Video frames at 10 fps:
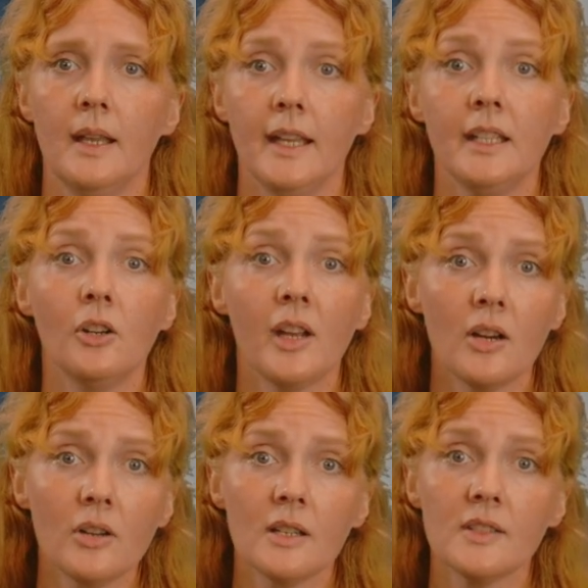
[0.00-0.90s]
In
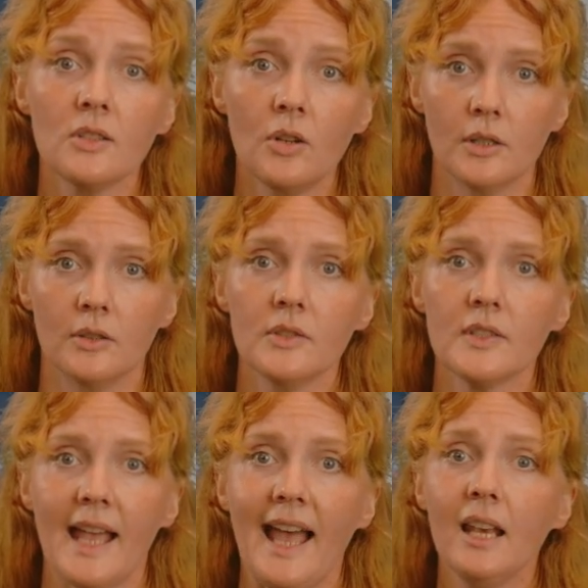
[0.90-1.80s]
calcareous
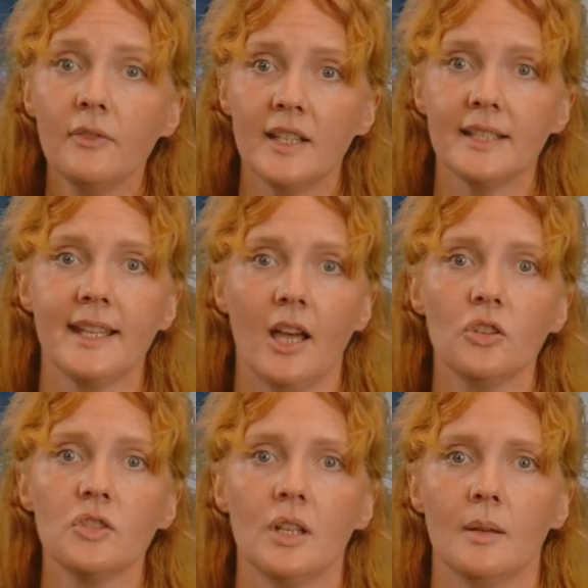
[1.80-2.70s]
soils, elevated
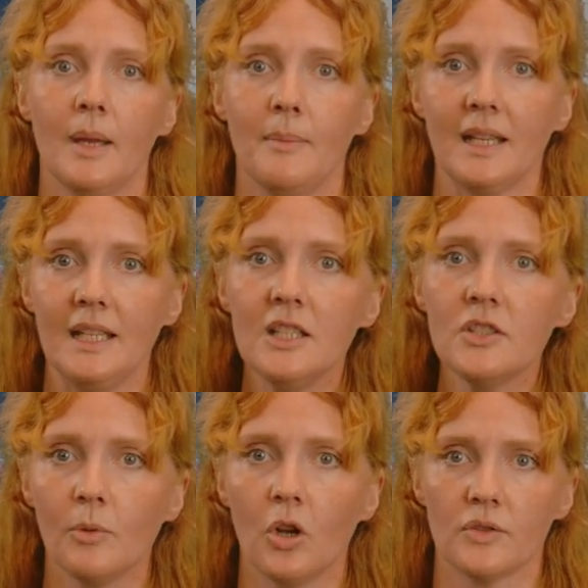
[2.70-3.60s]
calcium and
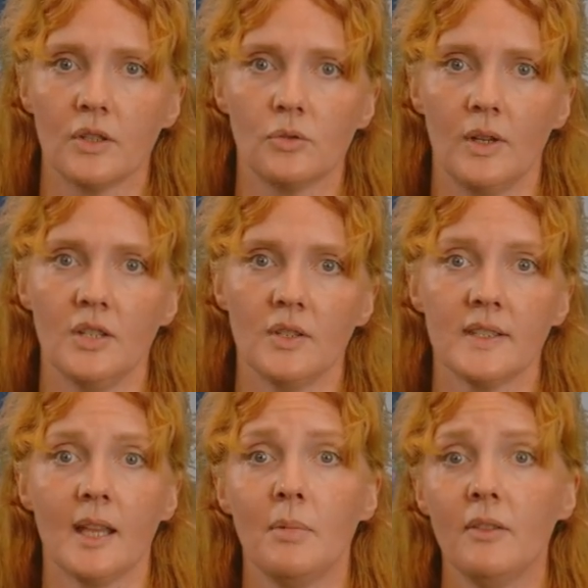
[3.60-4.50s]
magnesium
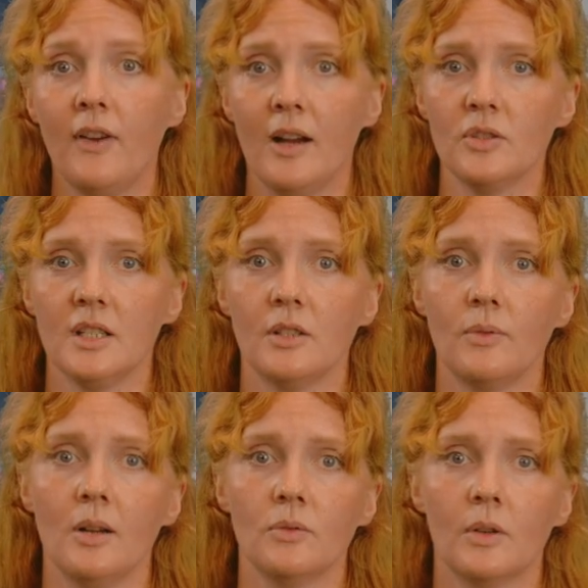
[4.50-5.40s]
concentrations can be found in the
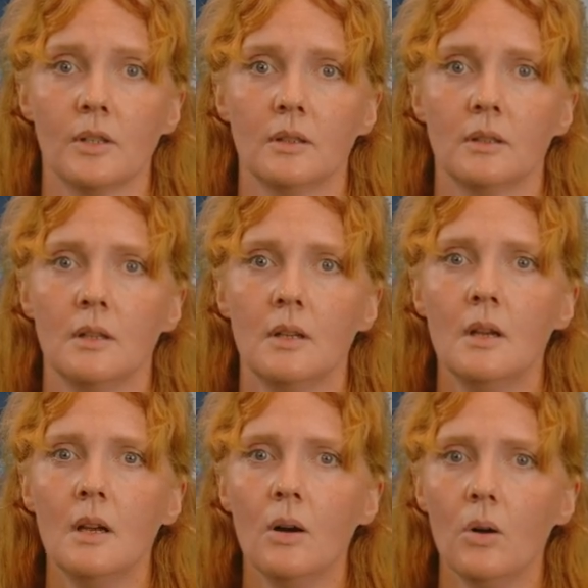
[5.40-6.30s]
groundwater,
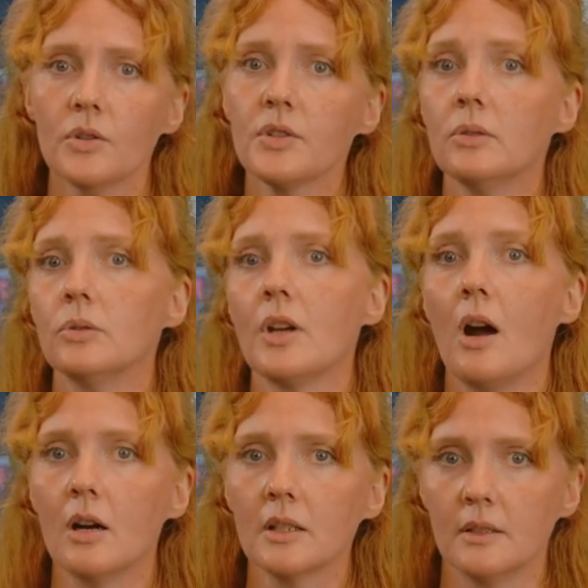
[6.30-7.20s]
also called
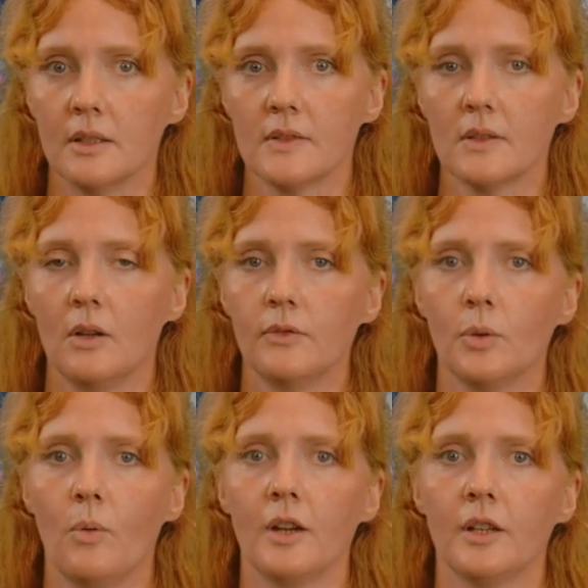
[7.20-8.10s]
hardness of
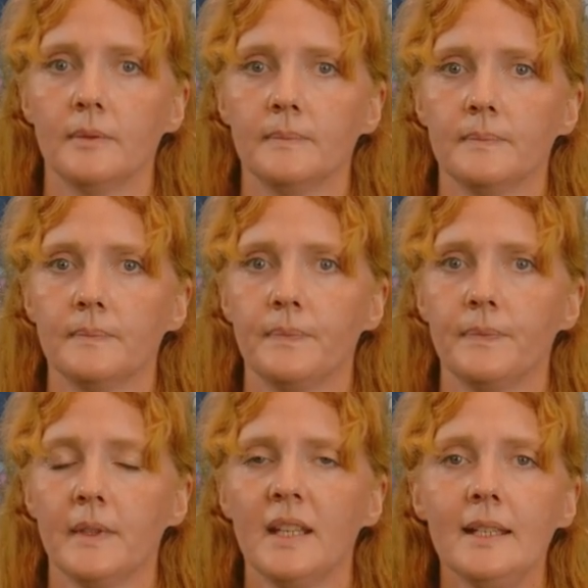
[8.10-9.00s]
the water.
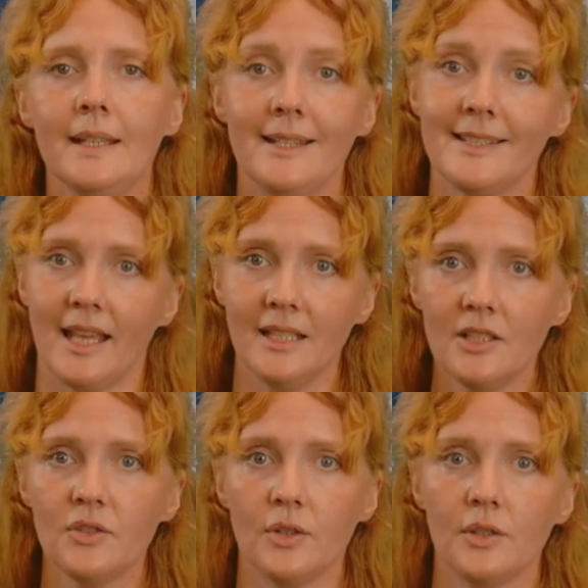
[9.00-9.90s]
In sandy
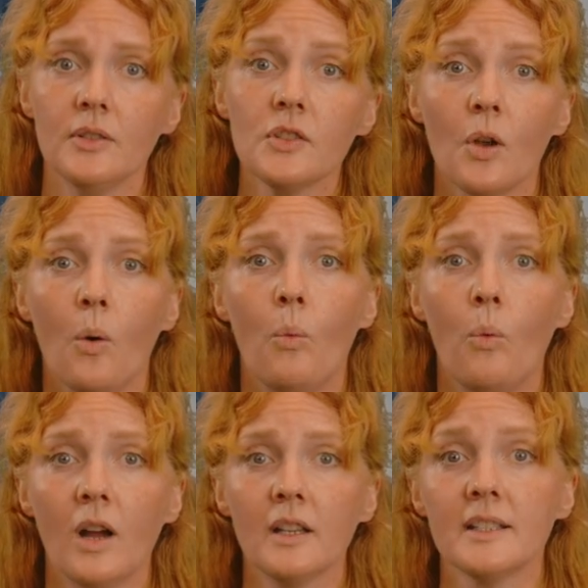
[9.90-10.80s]
soils,
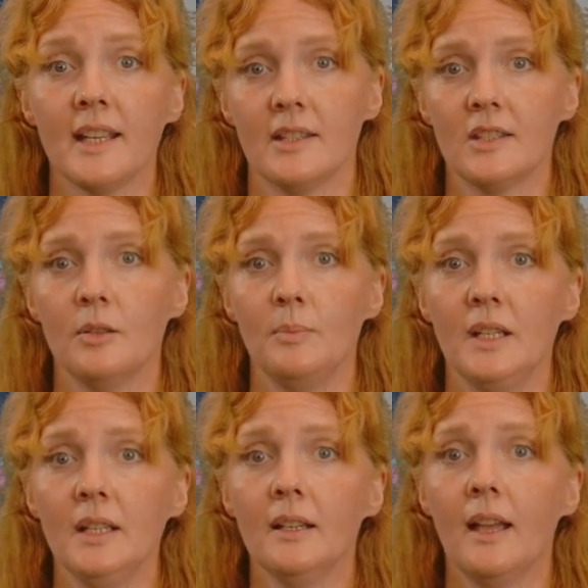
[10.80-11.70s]
water tends
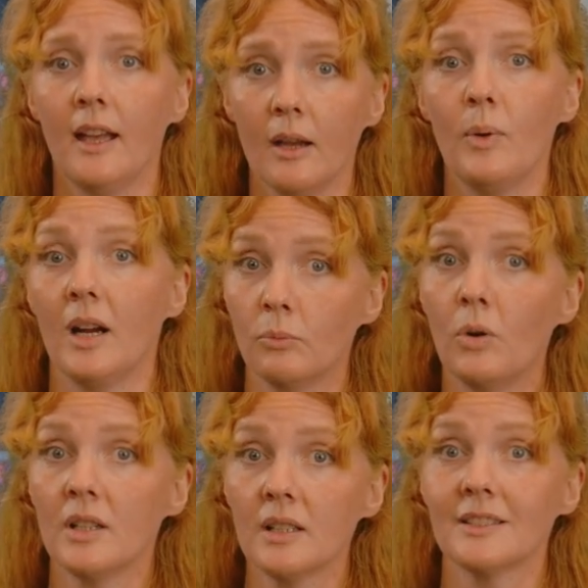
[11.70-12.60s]

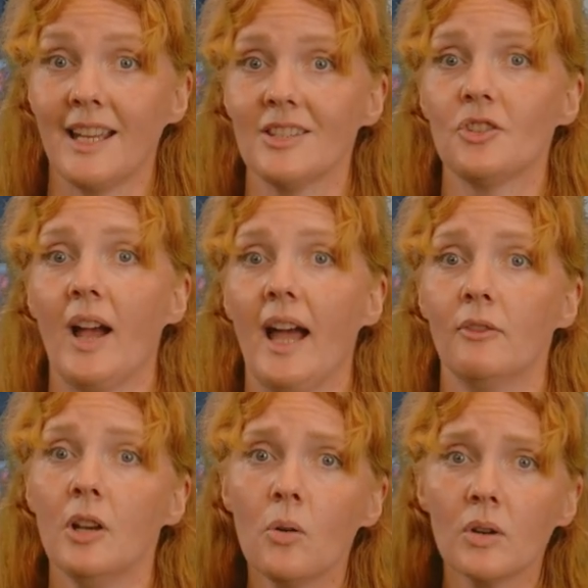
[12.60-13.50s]
to
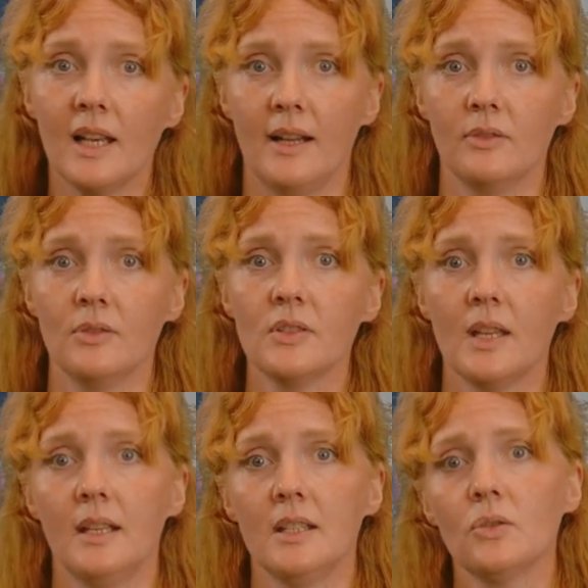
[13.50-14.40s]
have lower levels
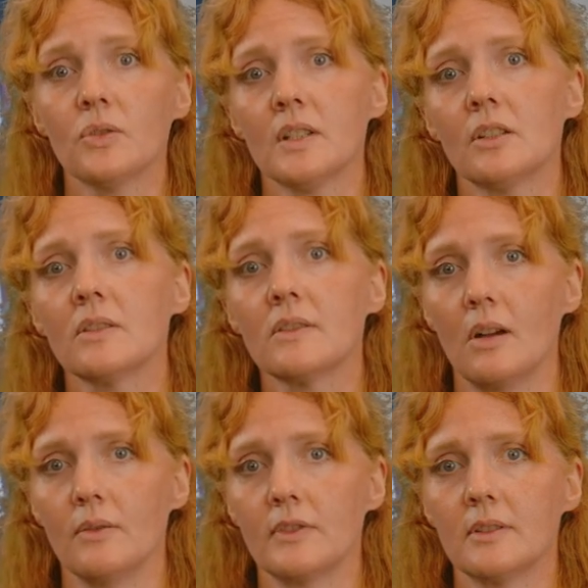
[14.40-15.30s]
and is considered
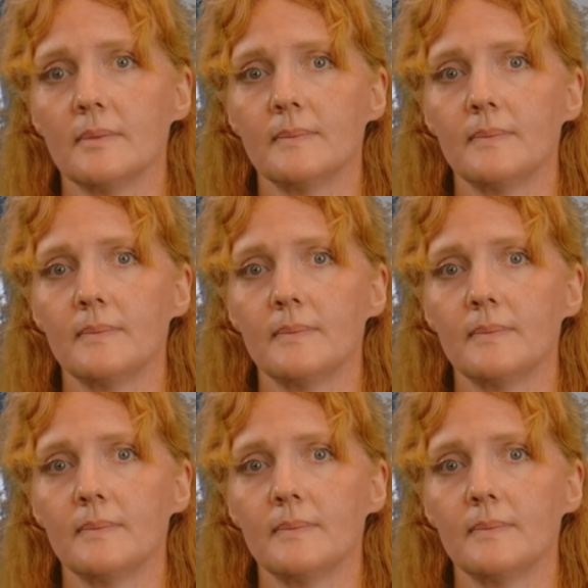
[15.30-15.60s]
soft.